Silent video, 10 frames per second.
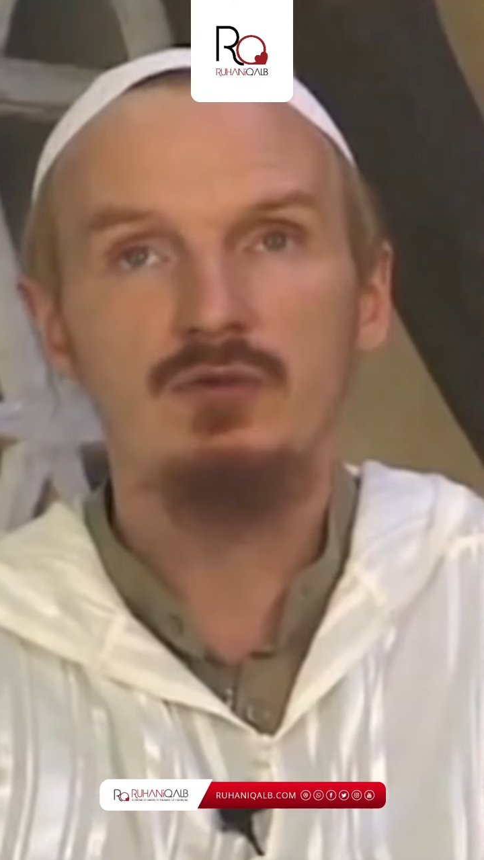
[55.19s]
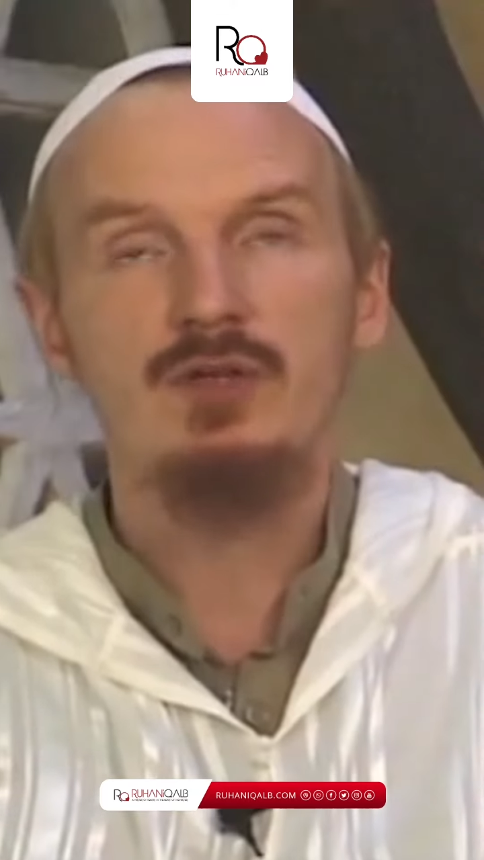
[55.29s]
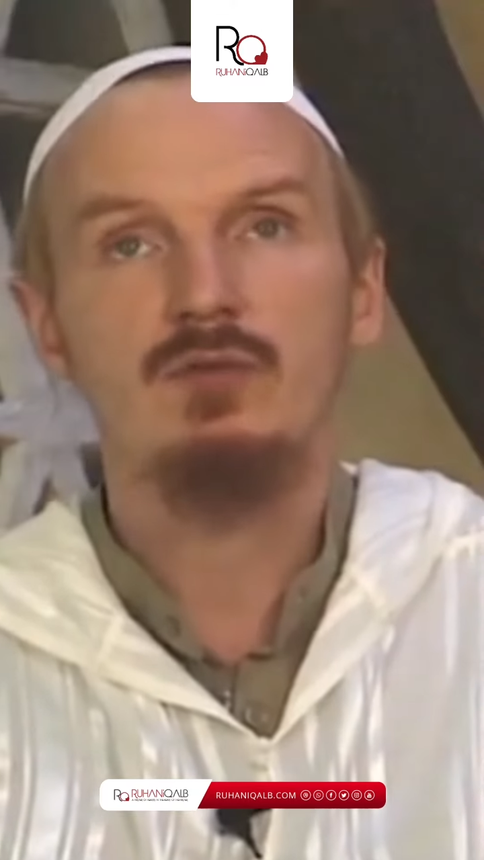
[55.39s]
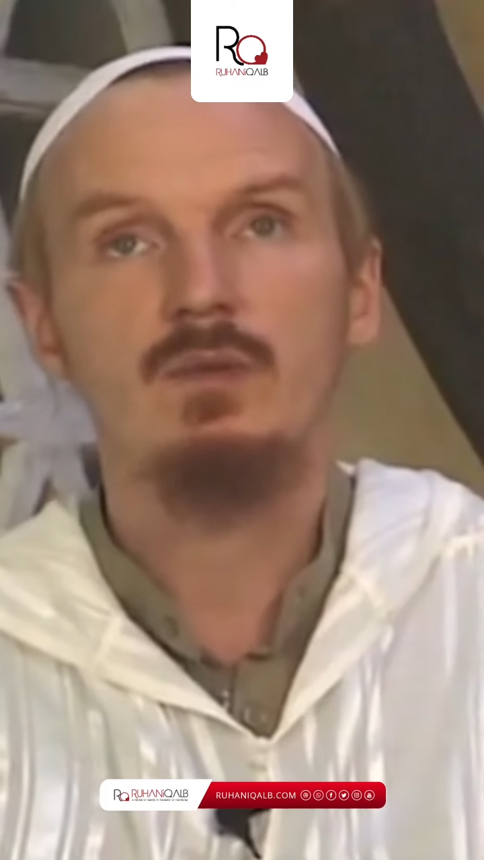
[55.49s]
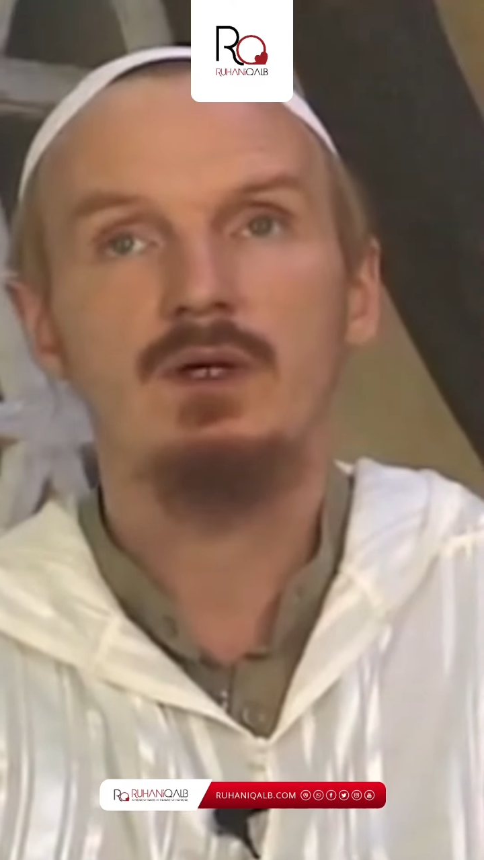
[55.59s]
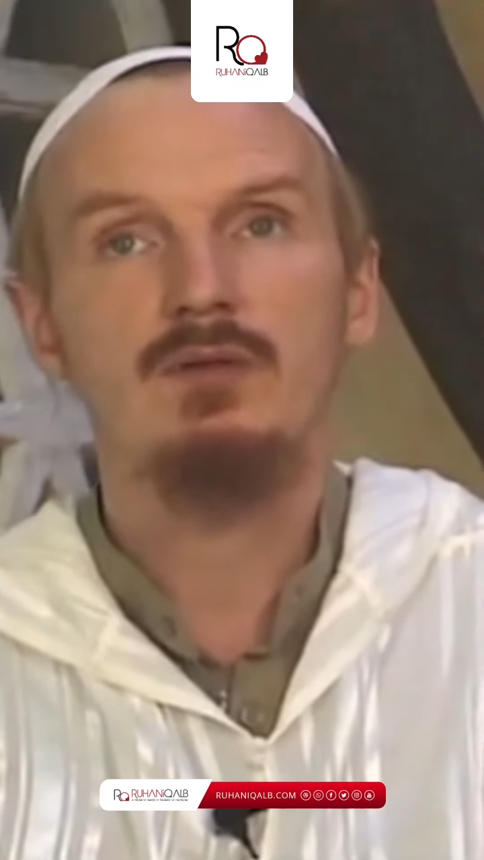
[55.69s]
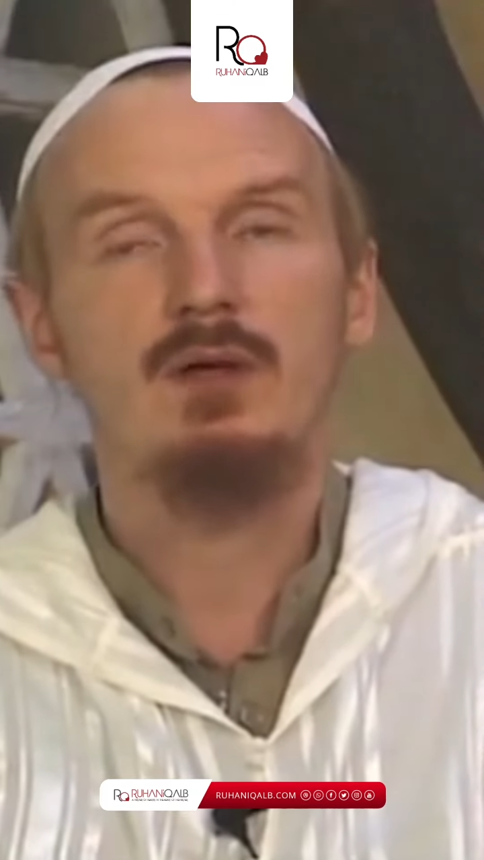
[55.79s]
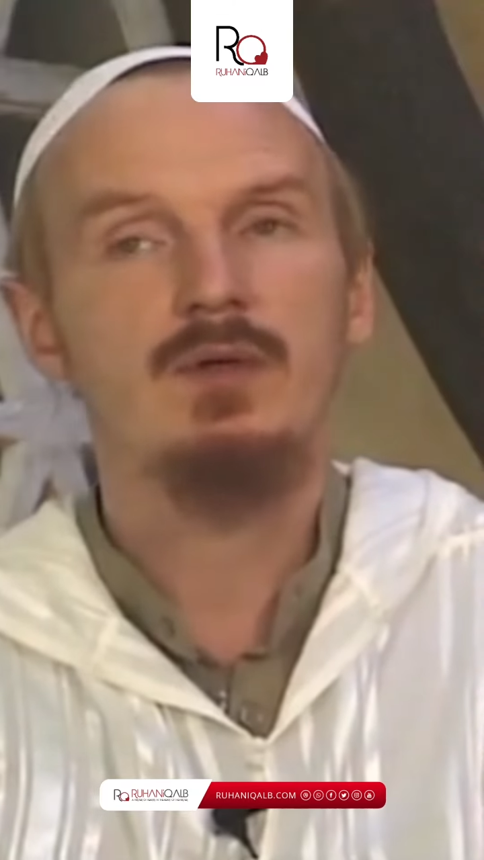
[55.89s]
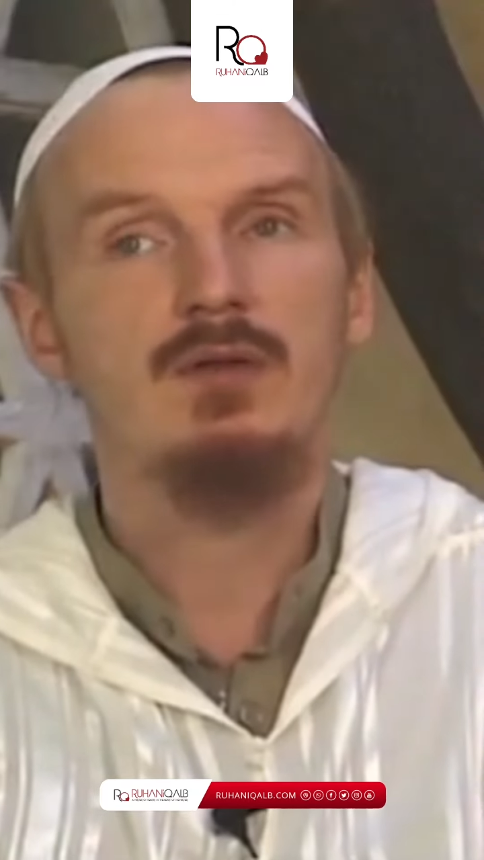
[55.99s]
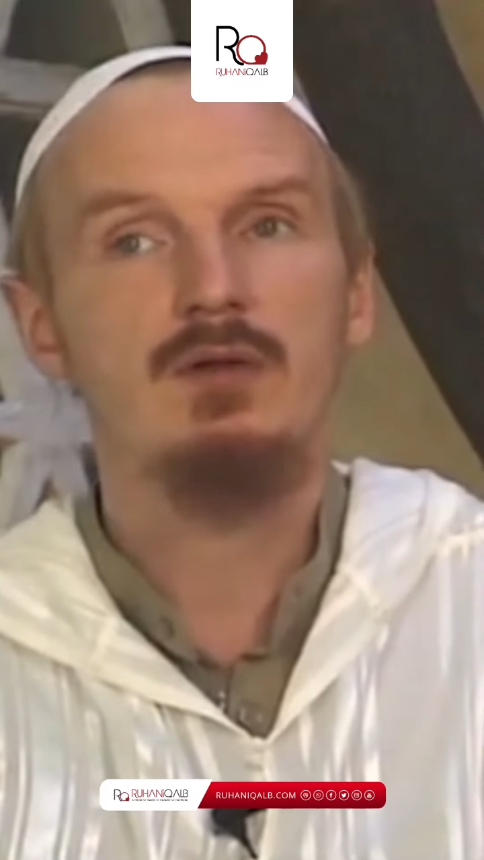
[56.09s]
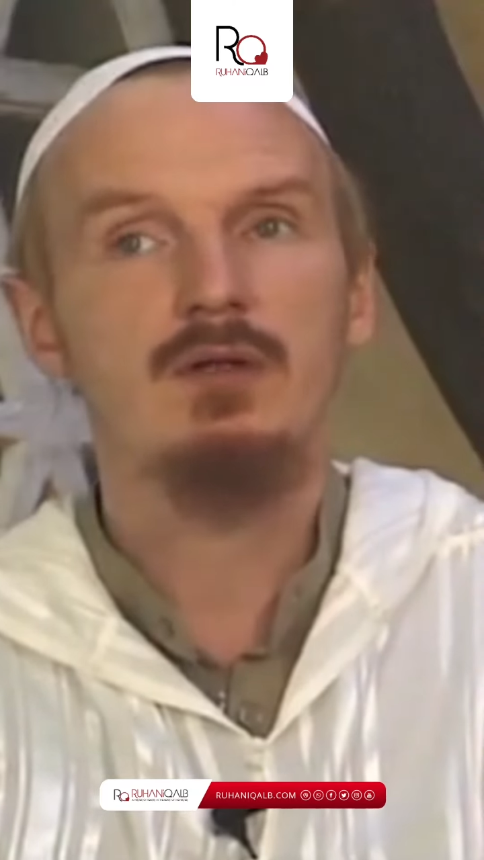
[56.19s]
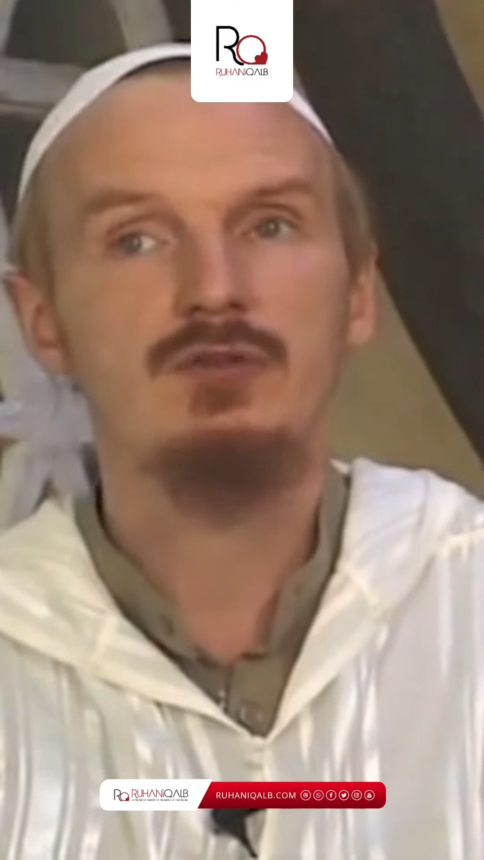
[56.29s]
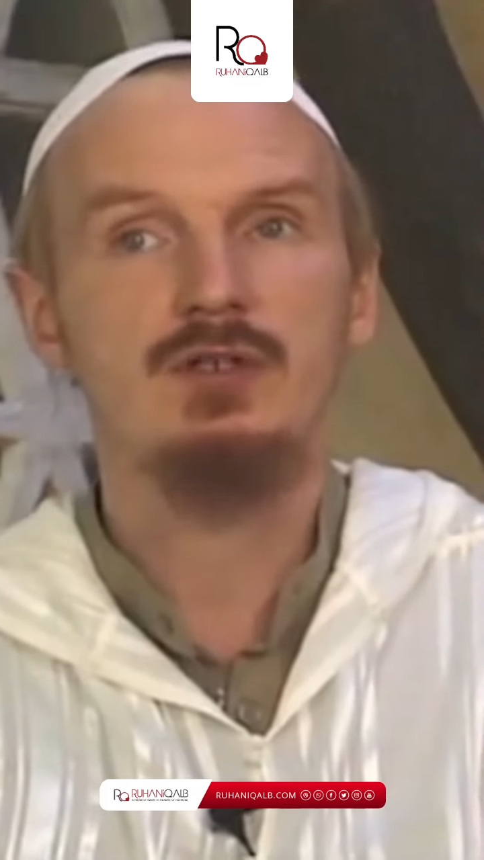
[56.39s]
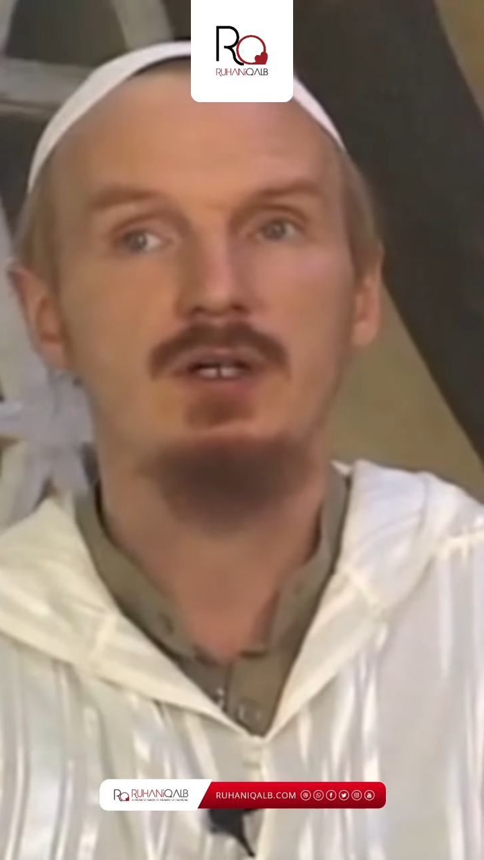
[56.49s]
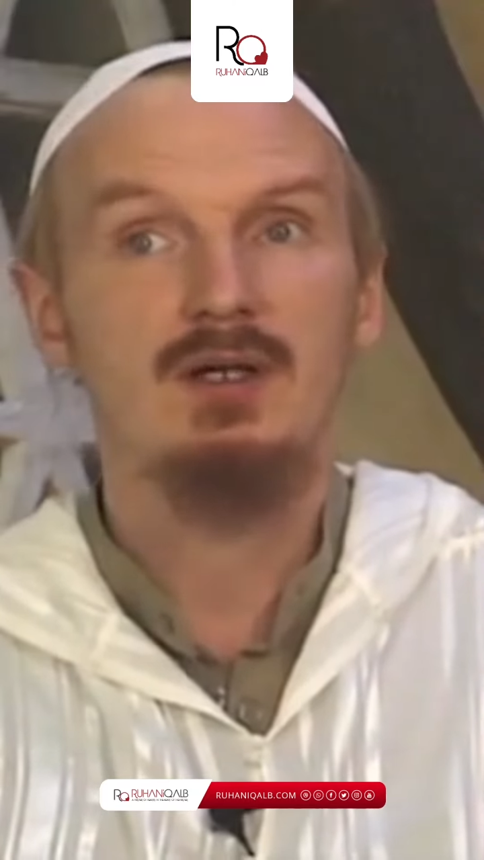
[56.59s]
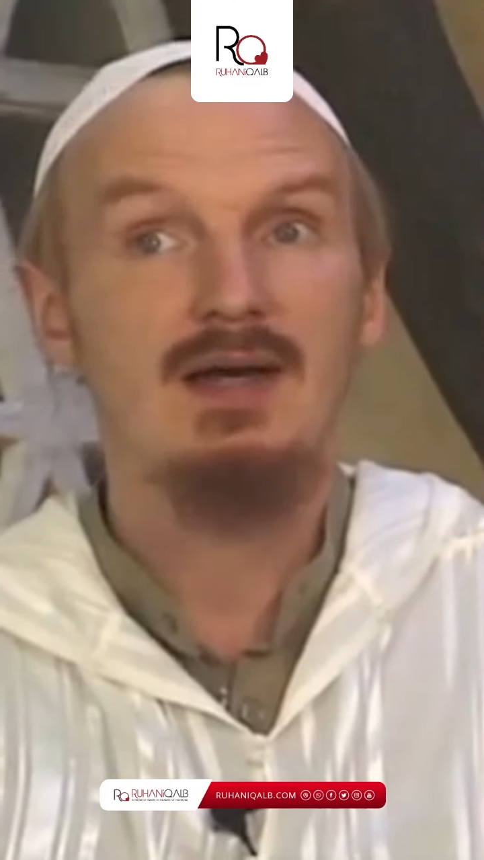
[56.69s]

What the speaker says: reason why Islamic theology